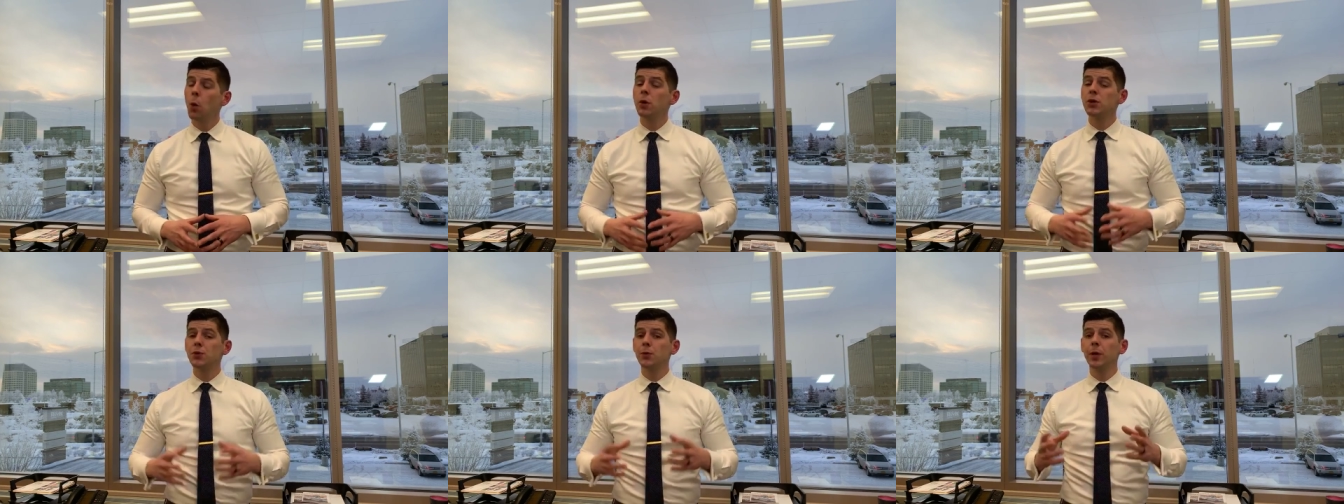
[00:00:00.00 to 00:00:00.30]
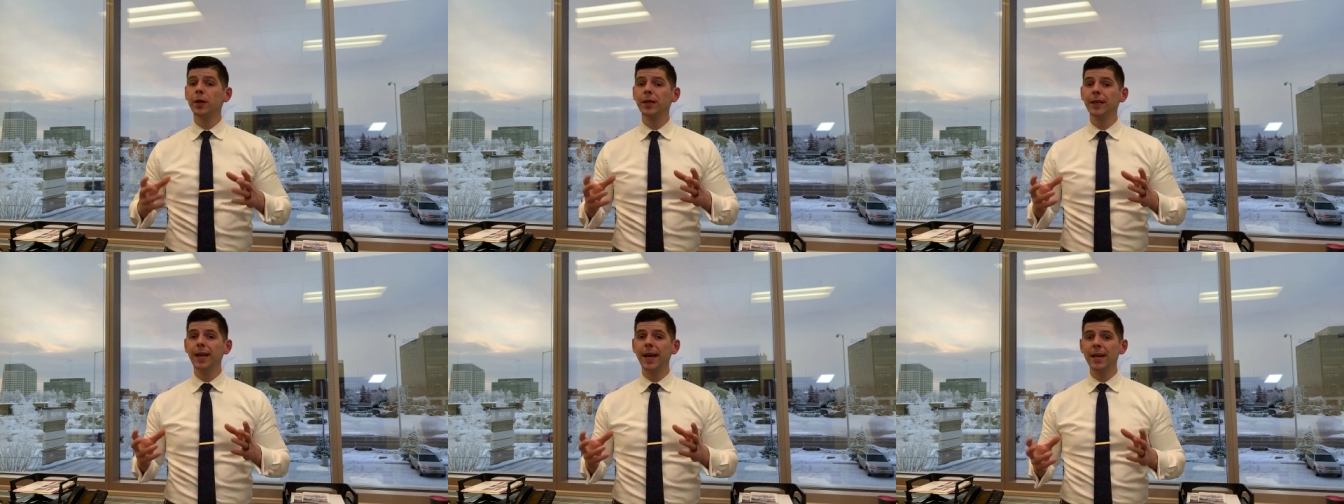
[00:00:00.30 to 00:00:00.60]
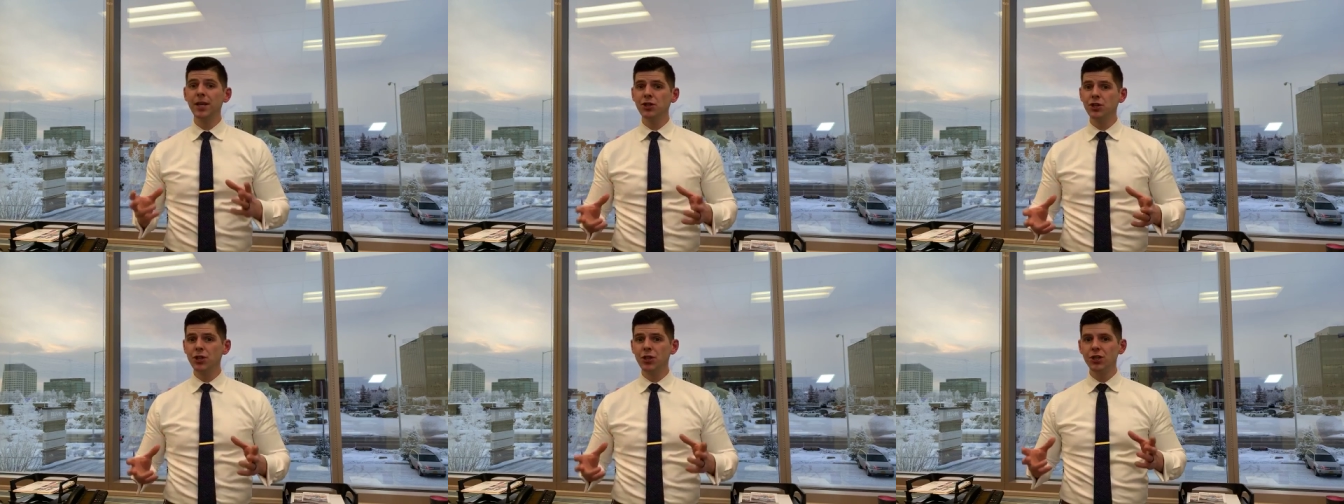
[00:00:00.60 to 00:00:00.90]
Was a
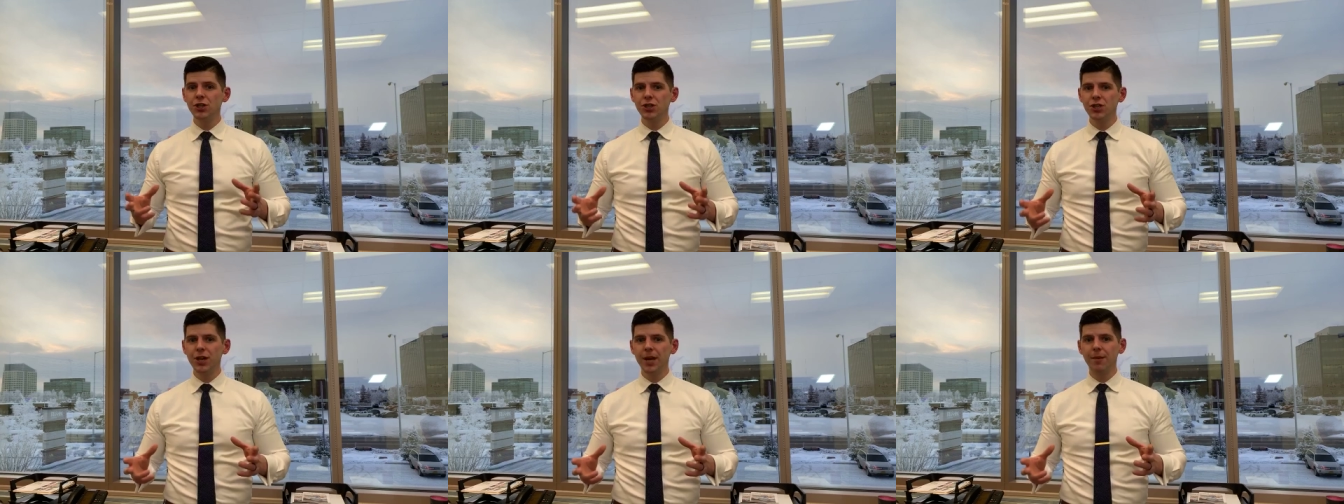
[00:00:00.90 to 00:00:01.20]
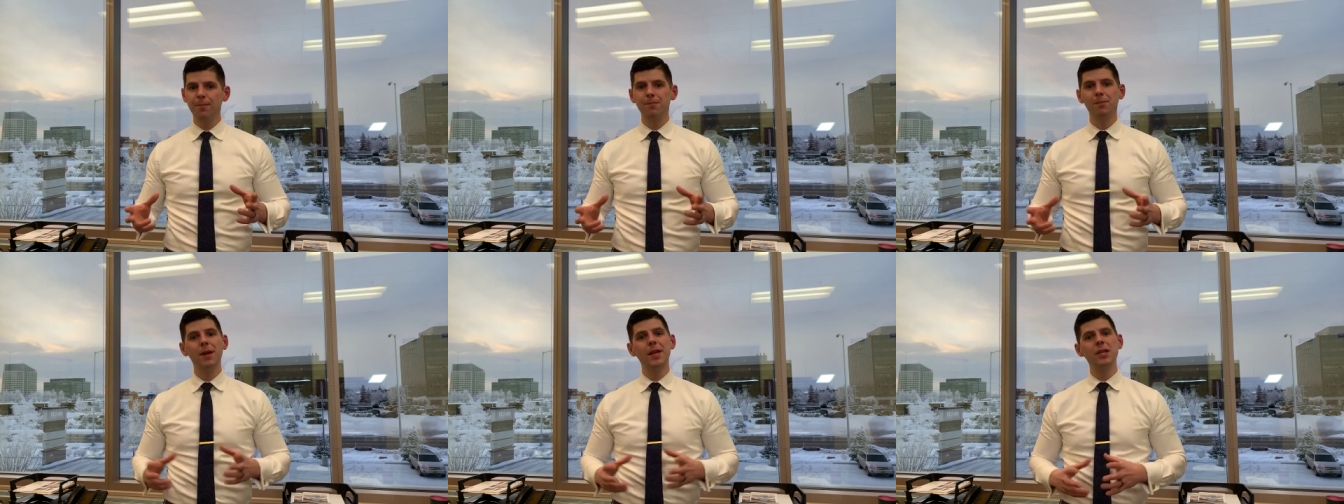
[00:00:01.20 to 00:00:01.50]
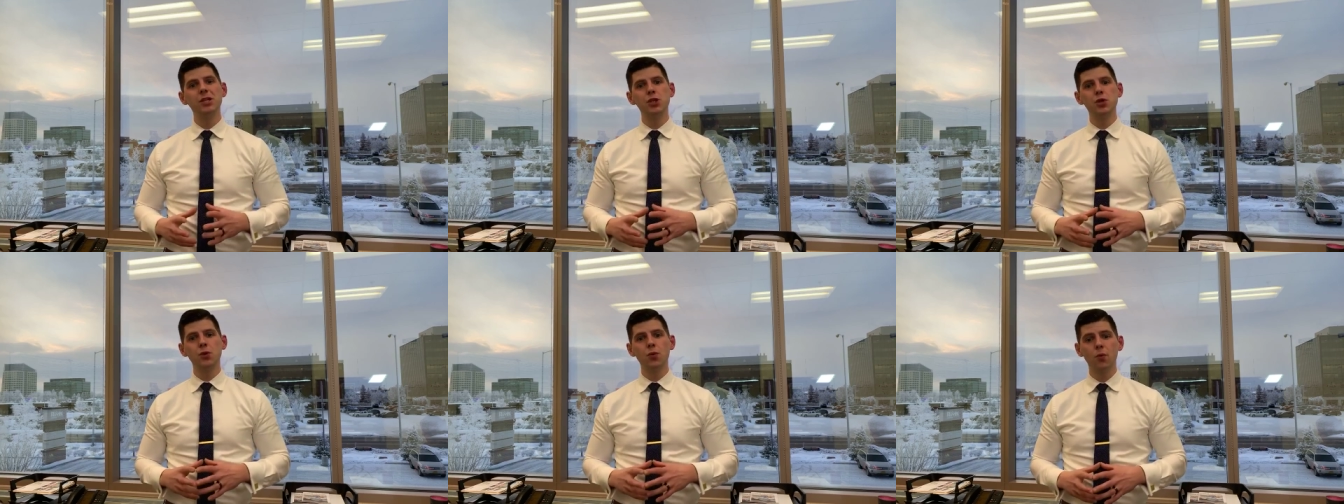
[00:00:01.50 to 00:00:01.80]
relationship
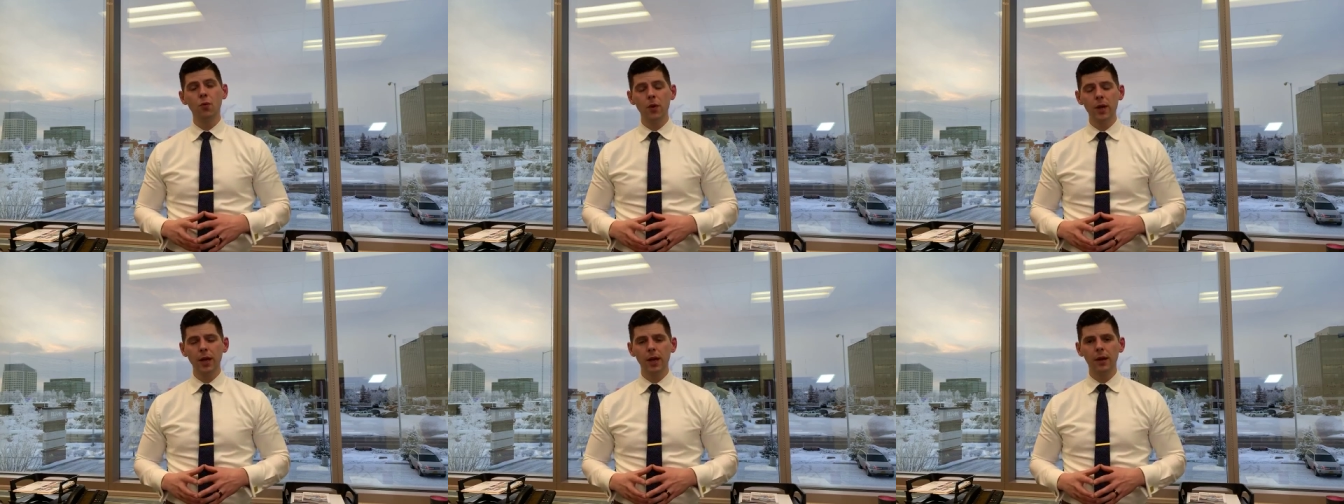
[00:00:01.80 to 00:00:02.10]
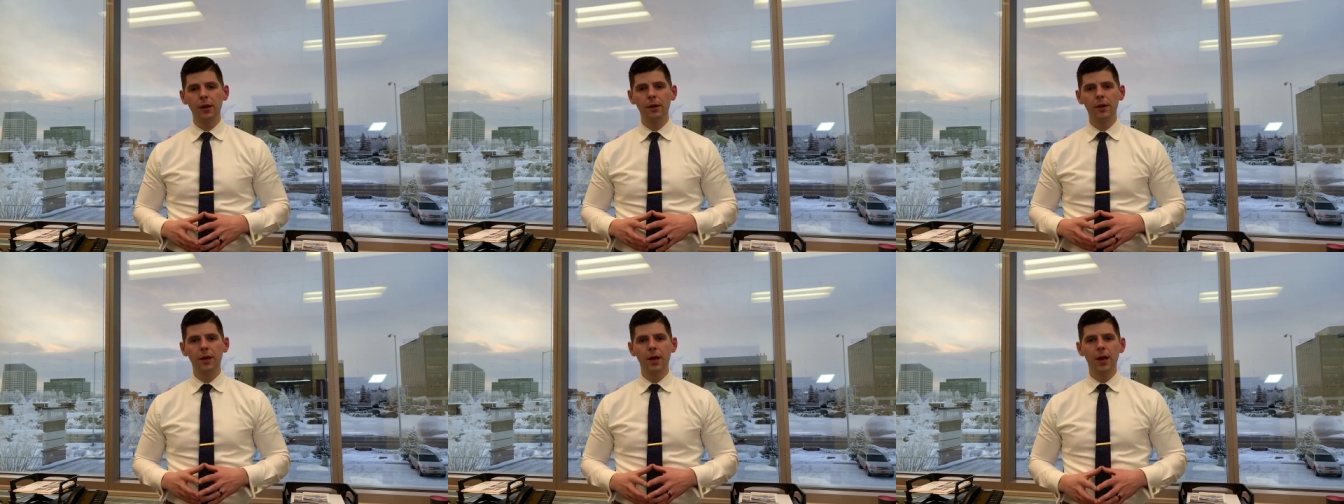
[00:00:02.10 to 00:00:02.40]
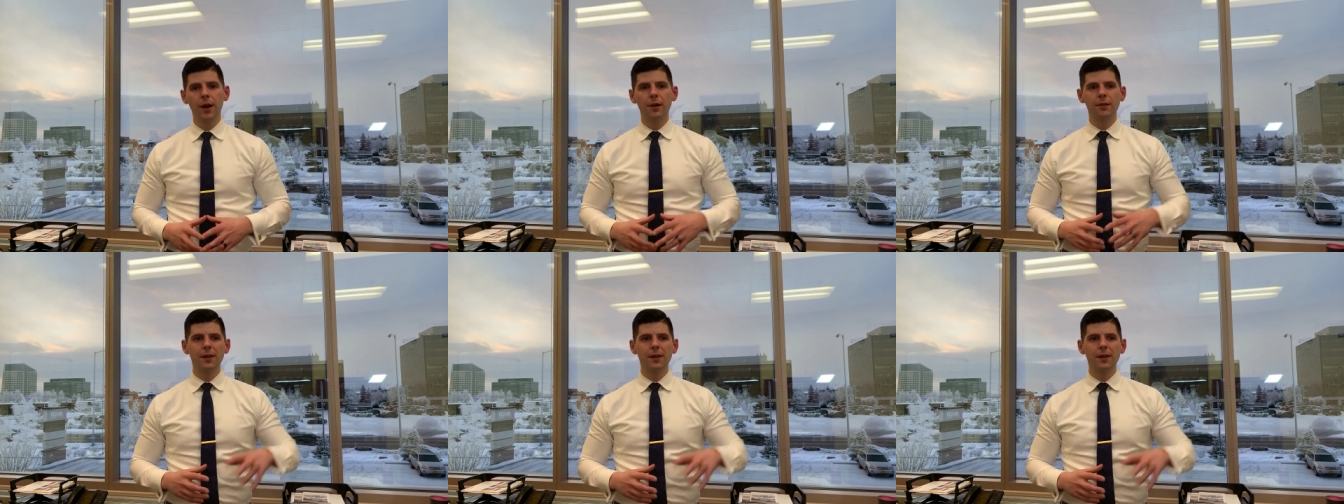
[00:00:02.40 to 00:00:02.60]
between